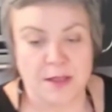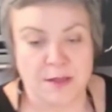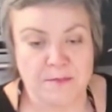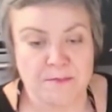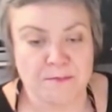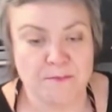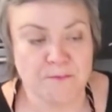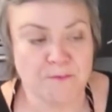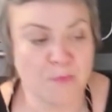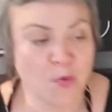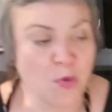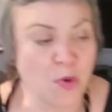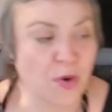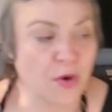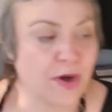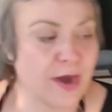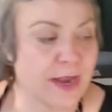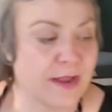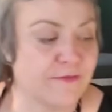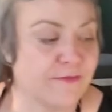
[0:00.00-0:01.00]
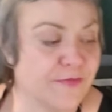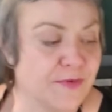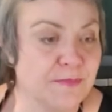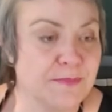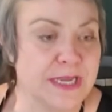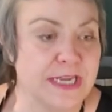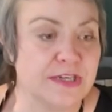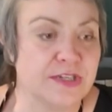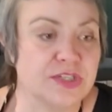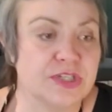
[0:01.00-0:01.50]
more
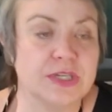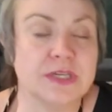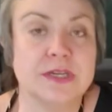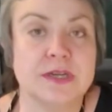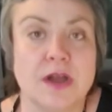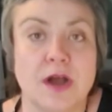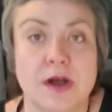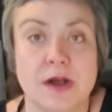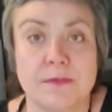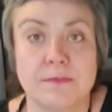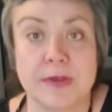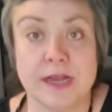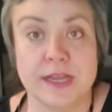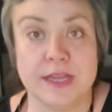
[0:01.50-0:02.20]
information on my